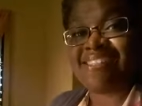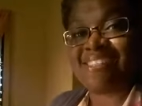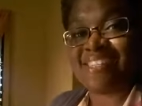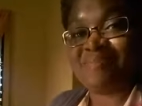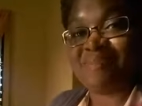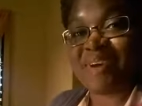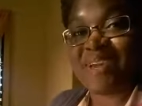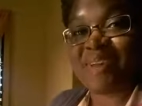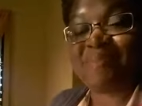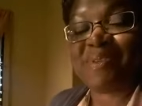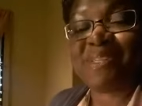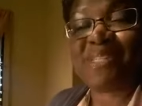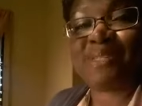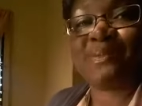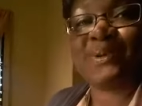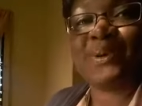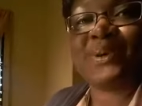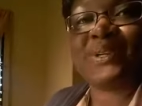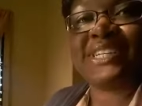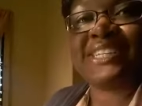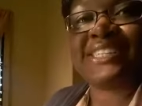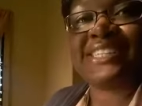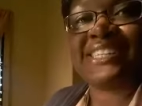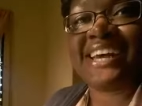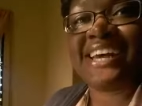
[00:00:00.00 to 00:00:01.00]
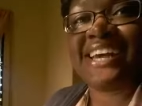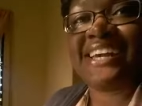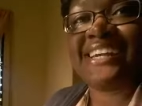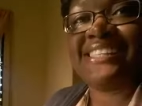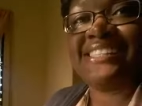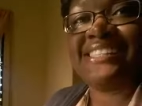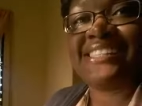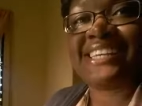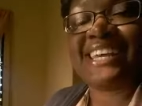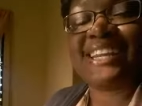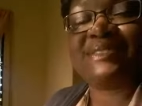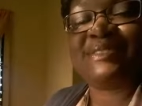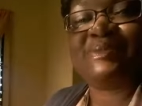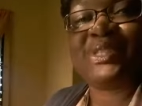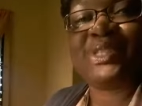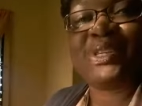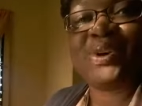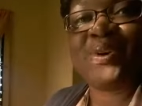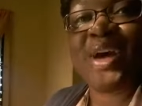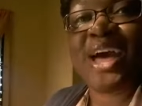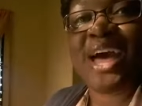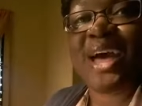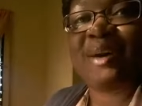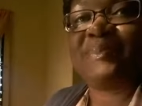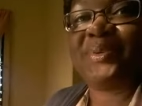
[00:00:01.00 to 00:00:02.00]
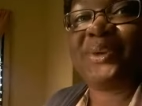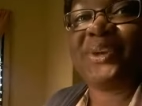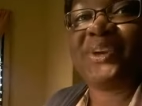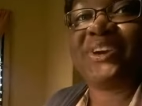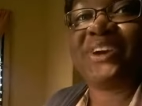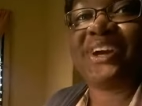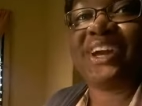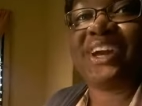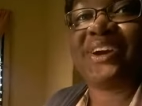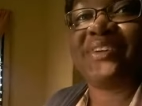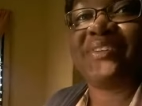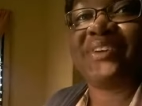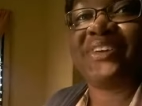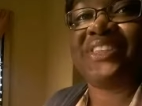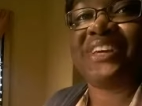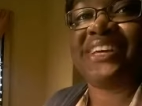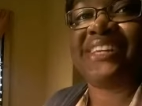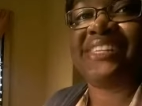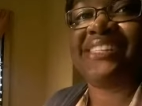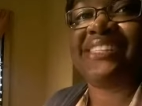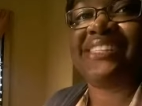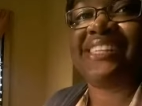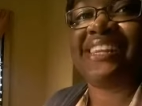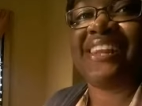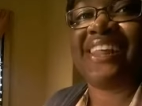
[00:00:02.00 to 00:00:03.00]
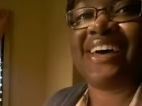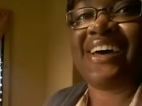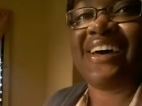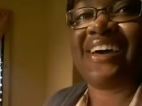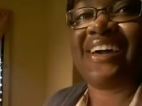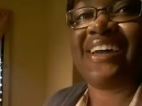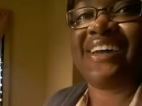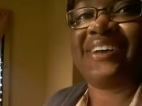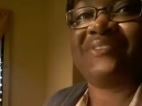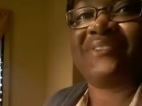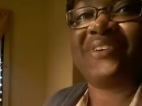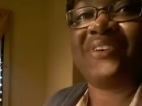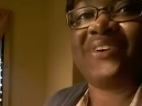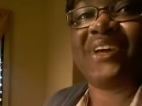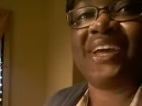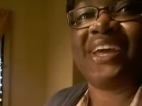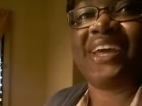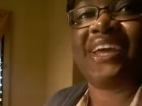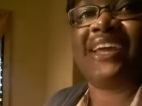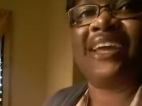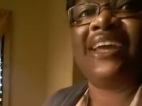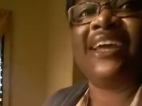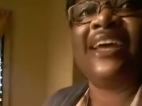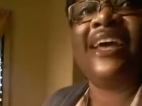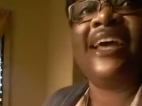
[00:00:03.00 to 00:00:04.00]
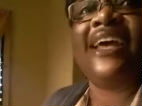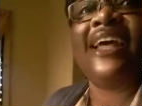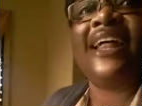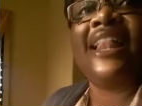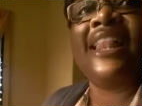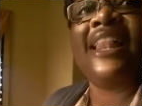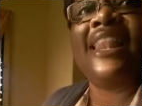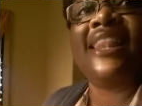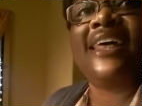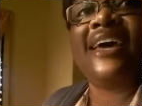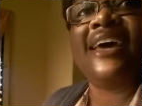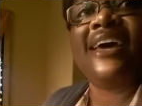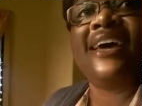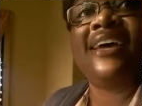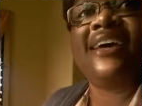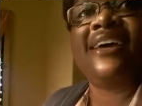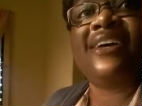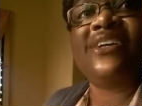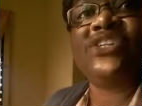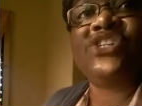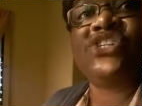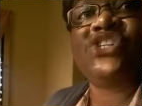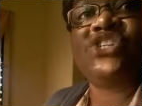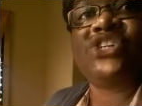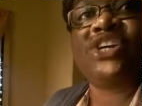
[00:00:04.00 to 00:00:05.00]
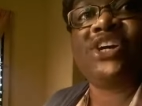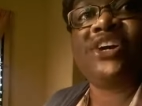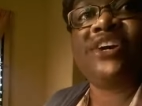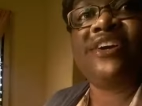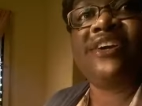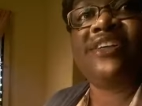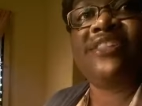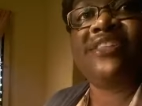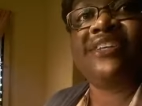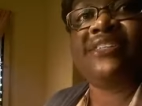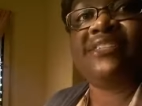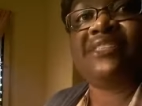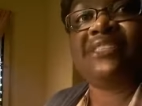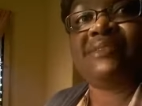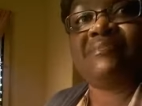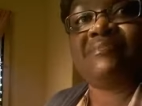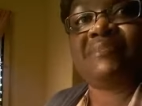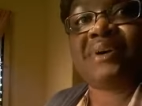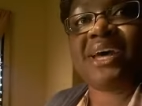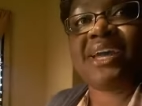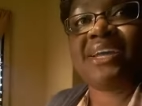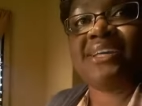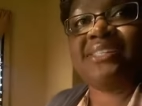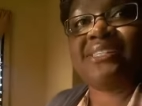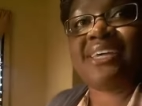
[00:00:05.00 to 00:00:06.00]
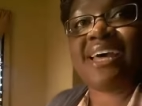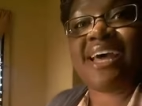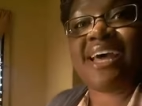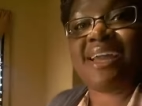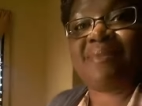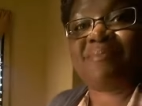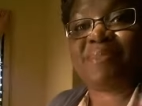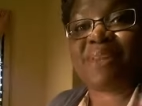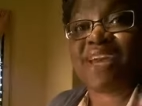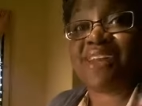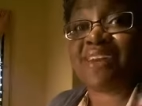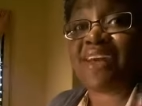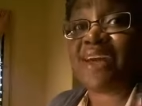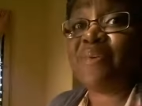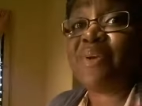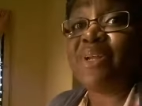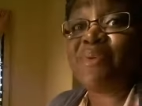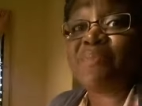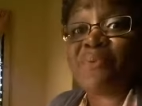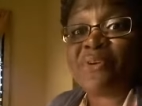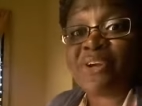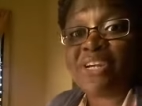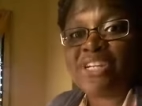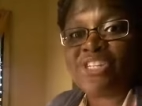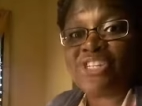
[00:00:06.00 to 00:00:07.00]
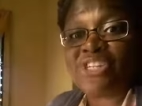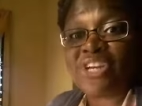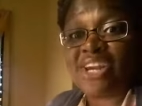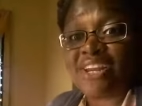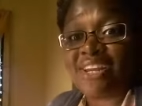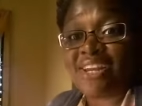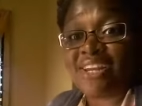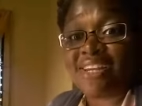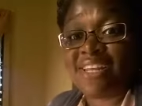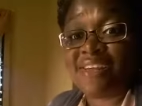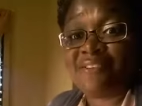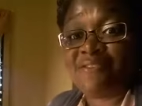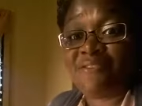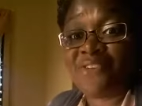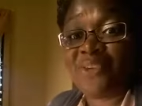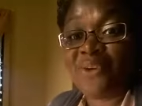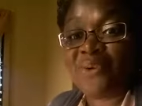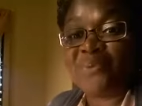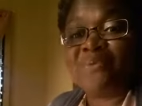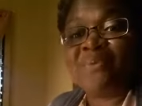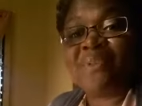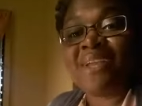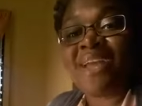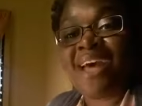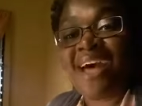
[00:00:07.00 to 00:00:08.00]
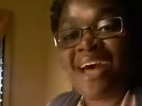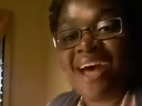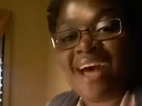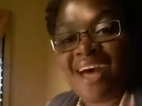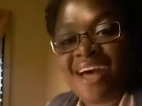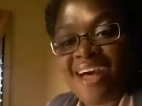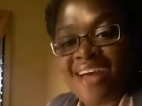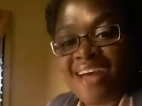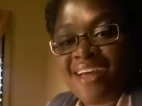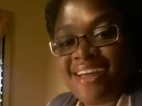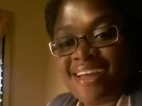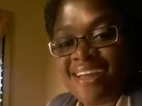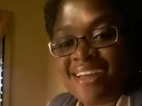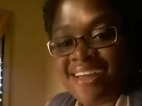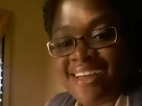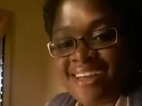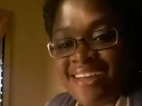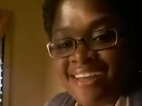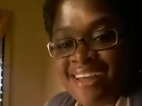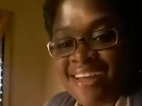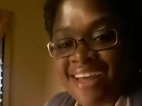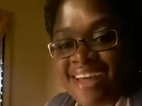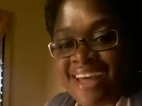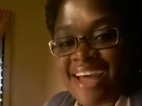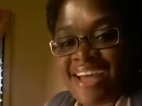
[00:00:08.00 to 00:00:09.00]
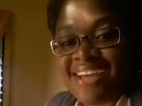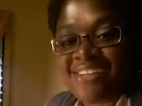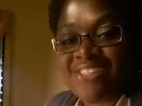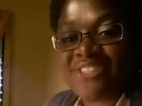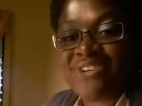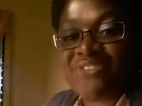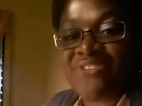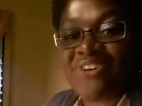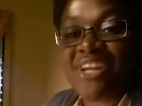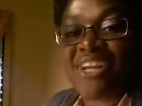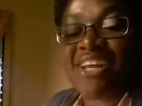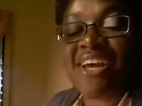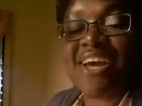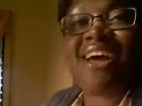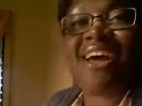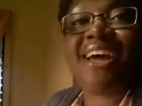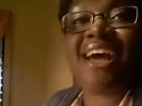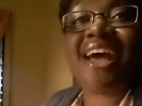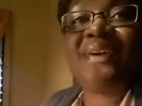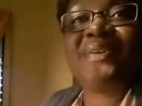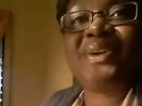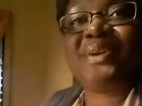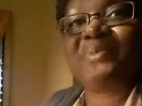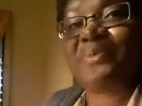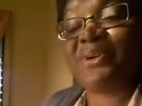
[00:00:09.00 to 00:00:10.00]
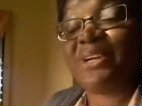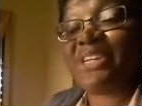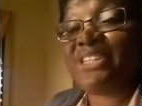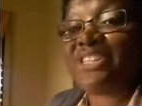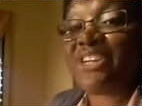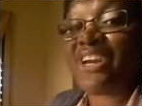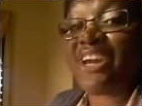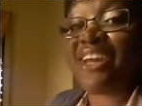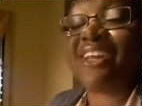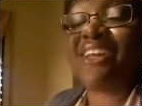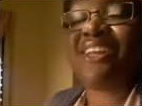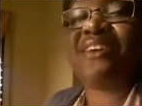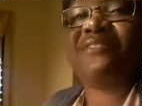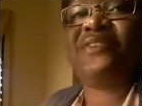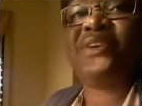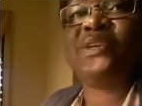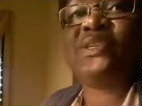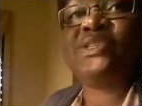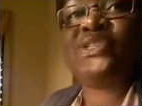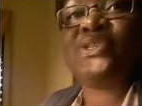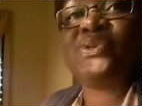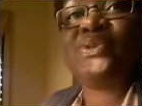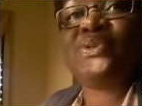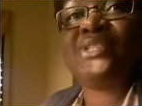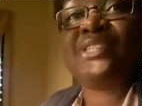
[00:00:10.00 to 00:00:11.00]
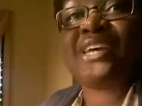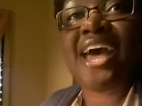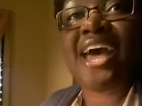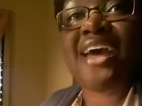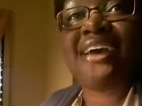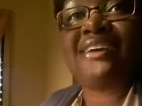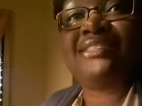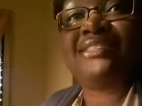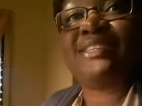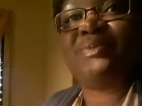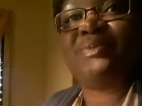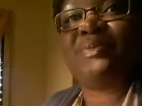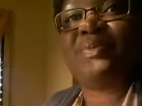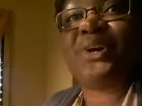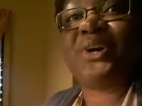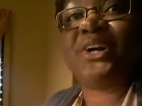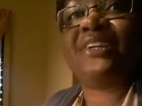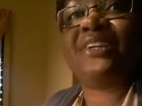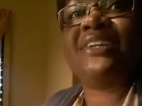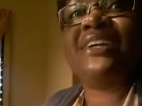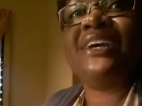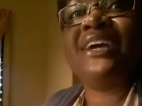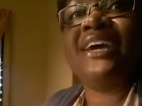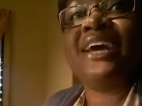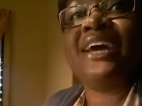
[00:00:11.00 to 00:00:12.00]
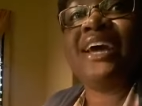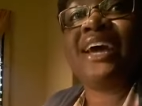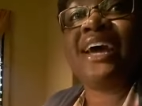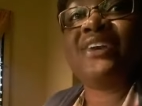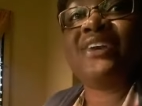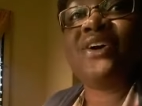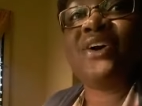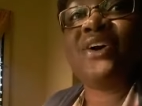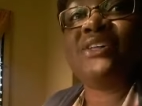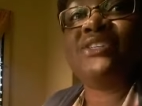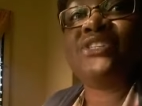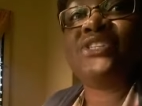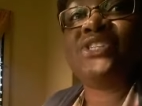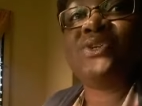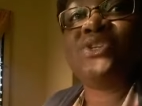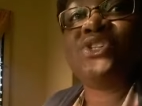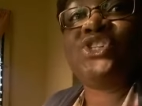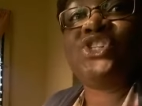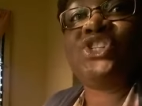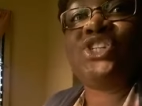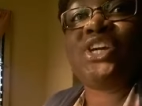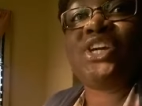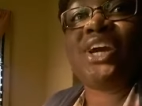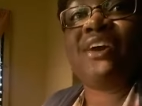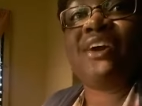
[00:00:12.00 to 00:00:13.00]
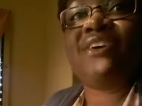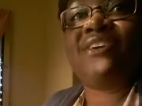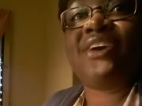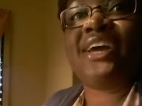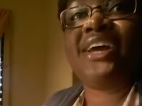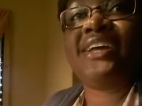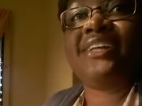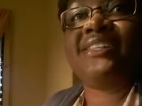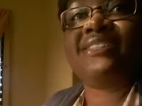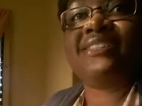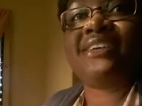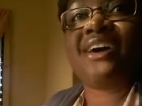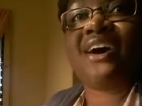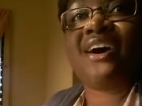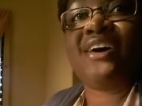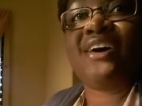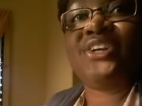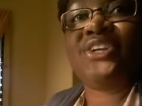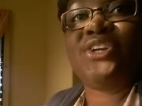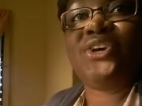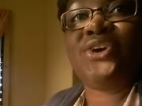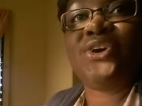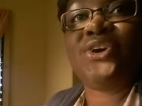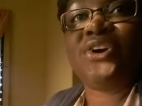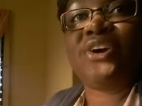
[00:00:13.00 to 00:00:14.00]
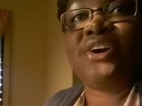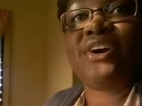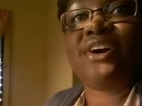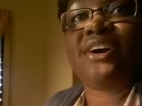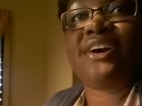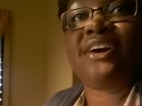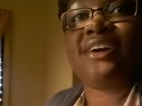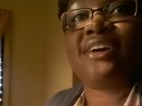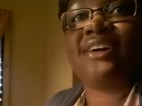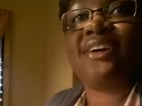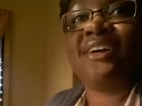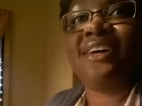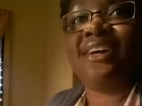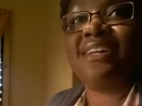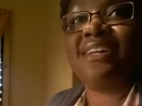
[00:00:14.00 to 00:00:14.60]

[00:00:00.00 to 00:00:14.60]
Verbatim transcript: Cemine Bespoke Designs, and I'm so happy you're here with us live. Okay. Let us share this to my timeline. I would appreciate it if you... Hi Sarita. I would appreciate it if you do tag someone and also share it on your